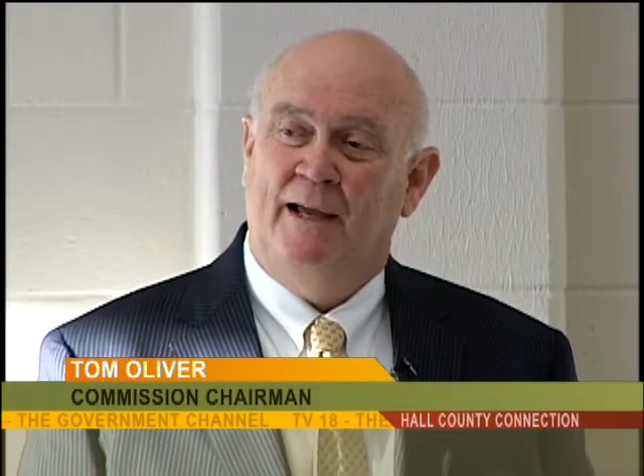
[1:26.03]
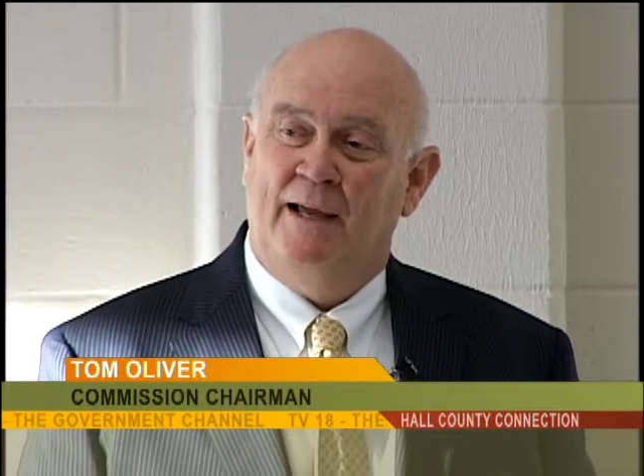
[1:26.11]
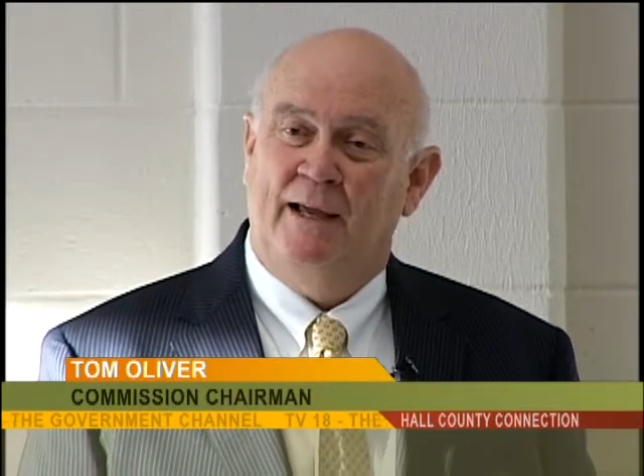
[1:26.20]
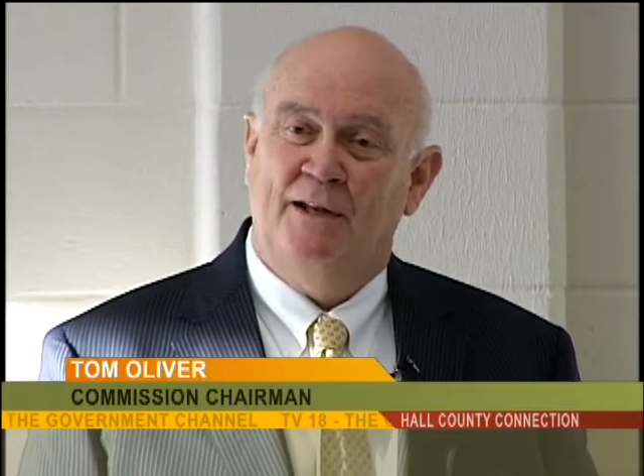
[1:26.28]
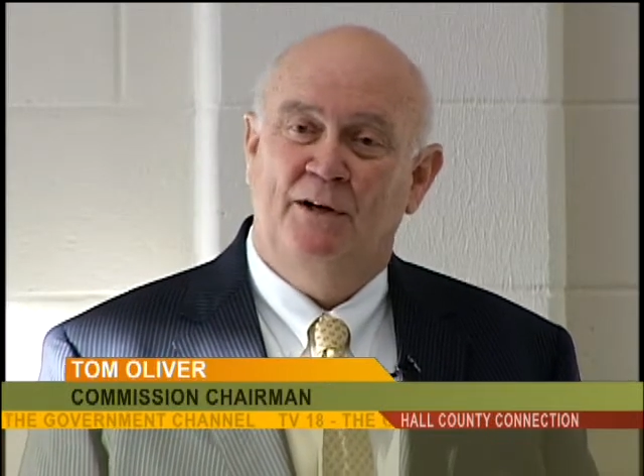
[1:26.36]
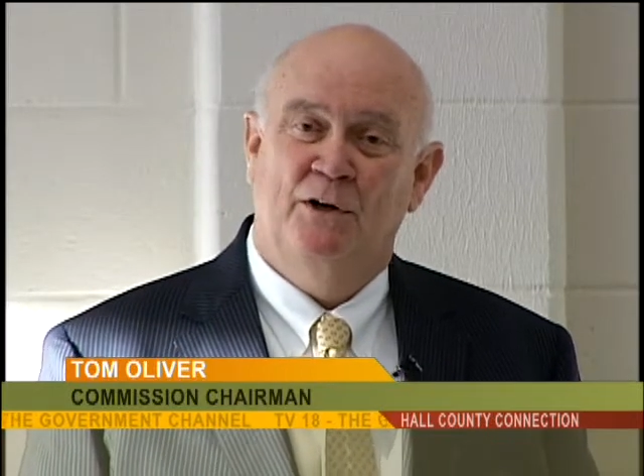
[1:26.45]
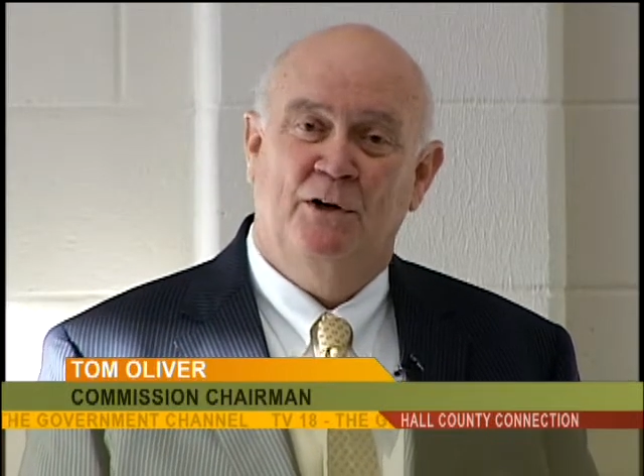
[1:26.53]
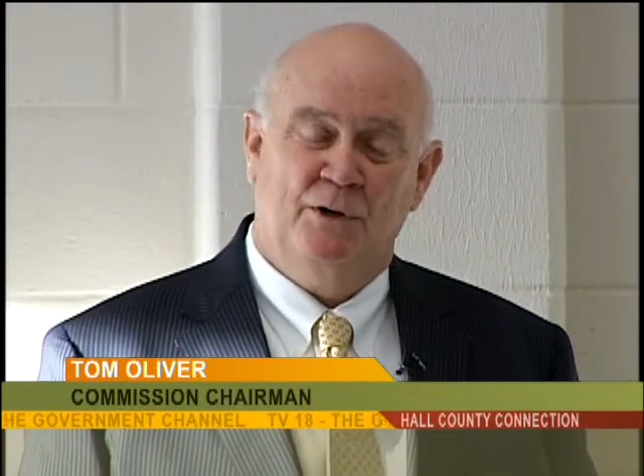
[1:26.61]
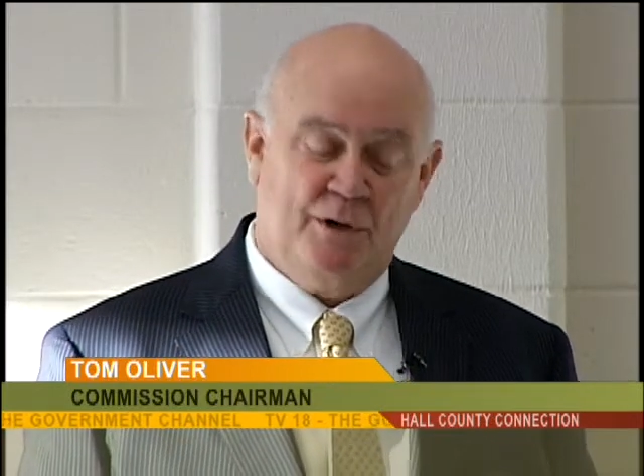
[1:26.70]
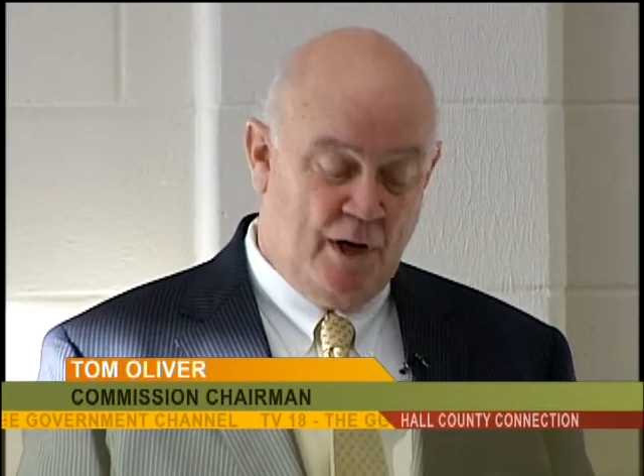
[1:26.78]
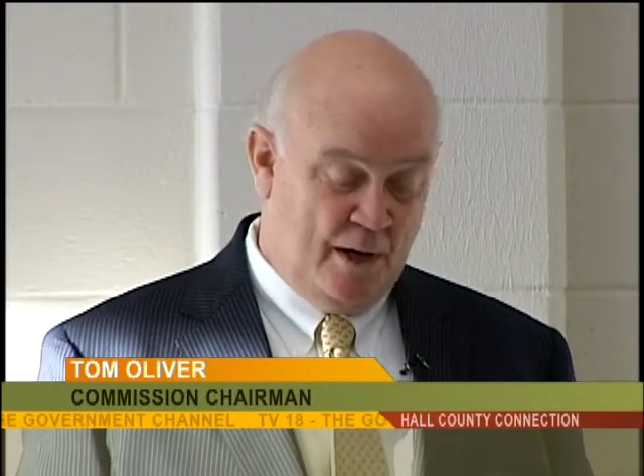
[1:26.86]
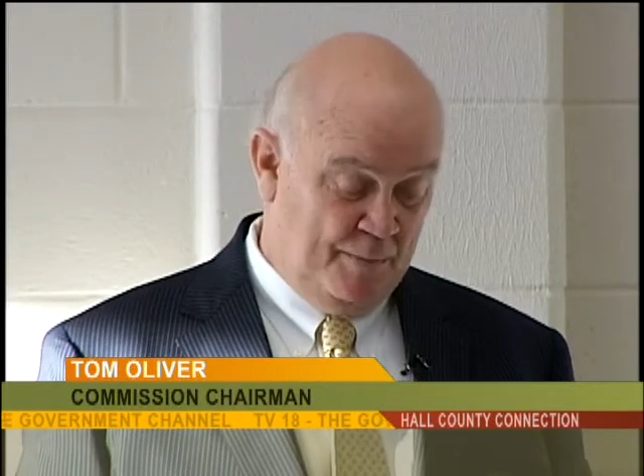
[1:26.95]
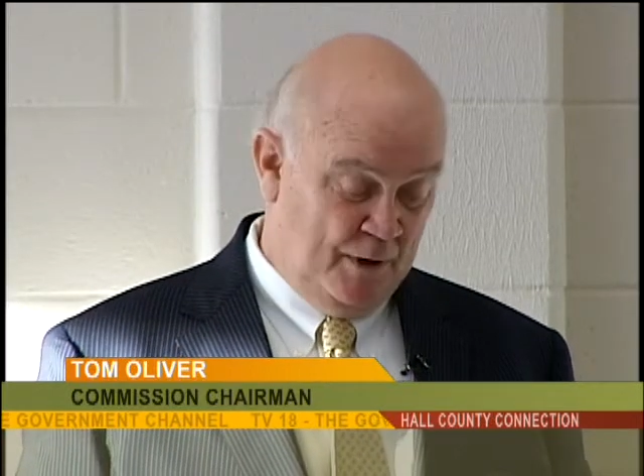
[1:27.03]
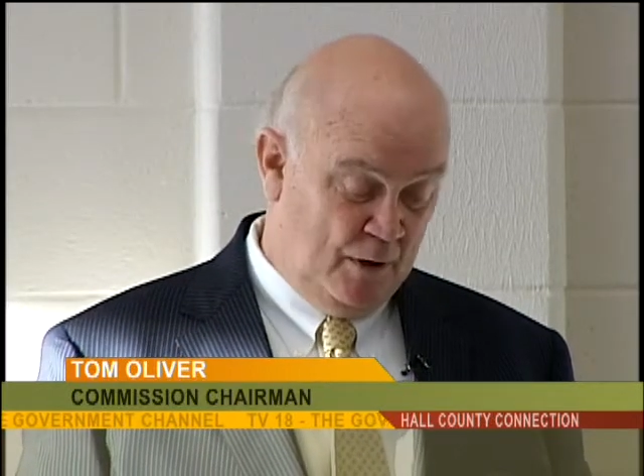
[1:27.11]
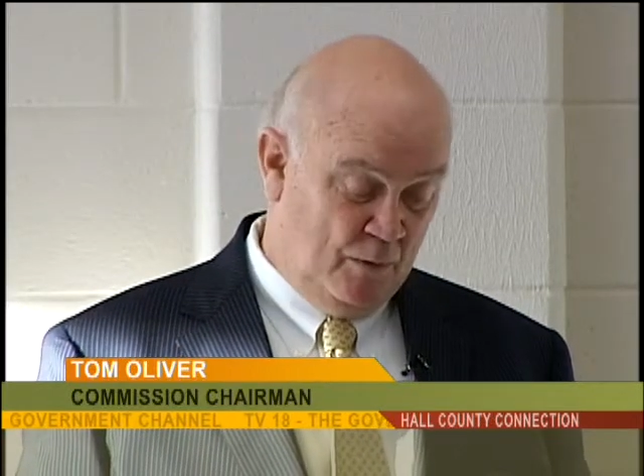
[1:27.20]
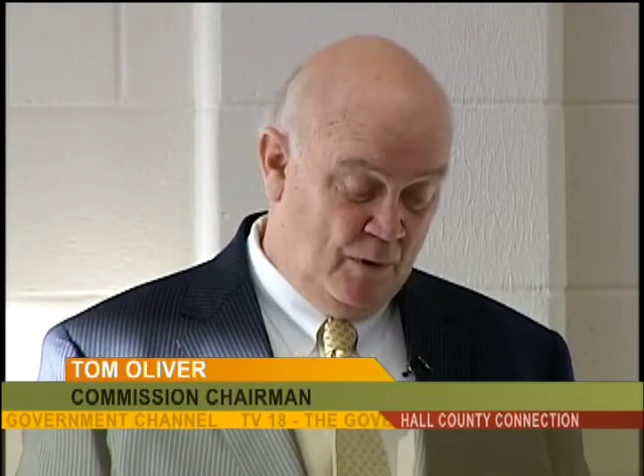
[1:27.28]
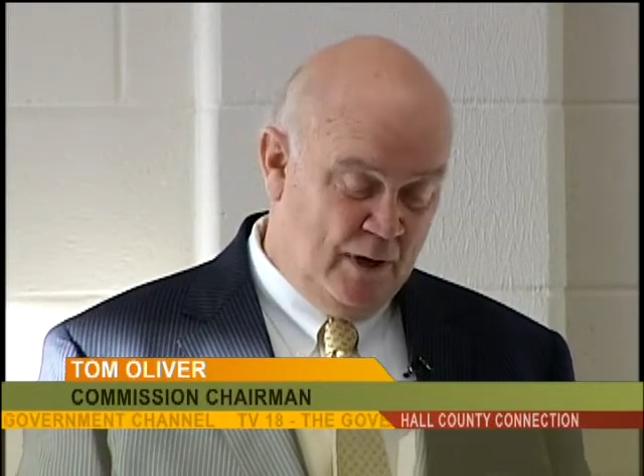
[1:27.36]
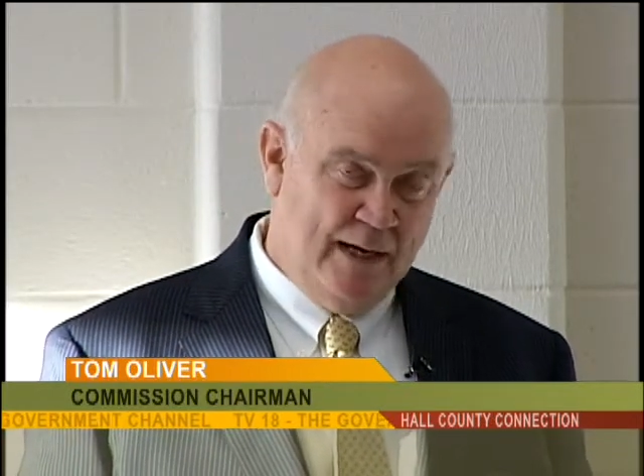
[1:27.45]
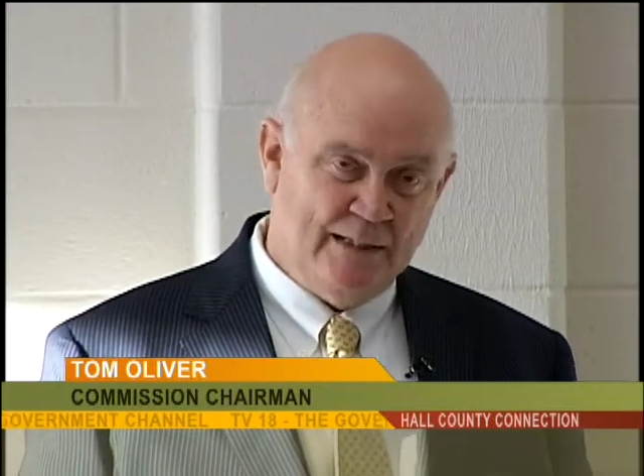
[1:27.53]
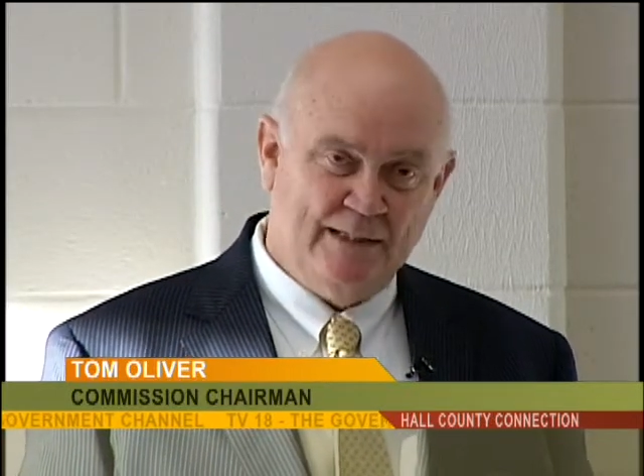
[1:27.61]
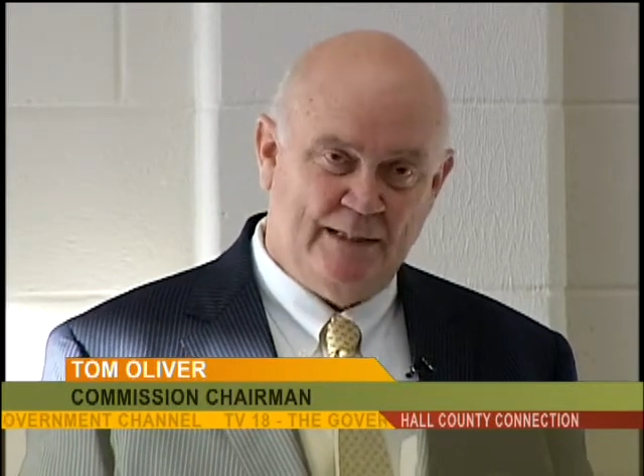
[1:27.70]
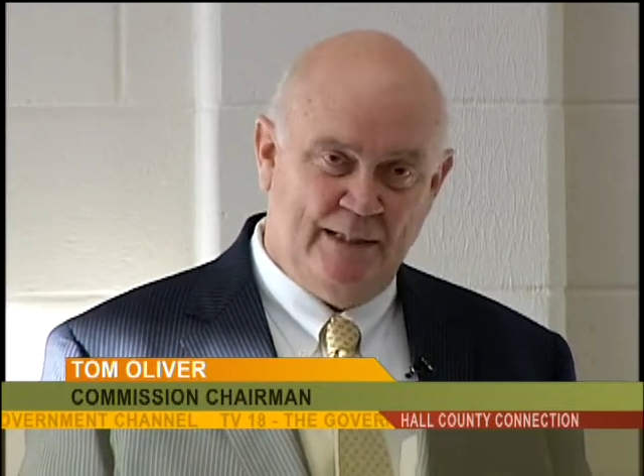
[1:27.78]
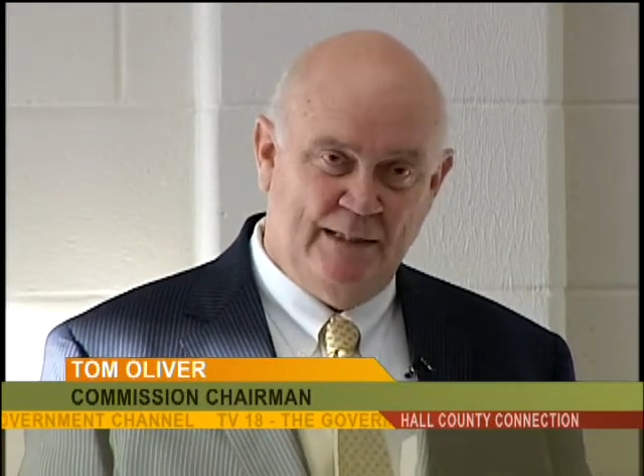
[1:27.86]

and her comment was,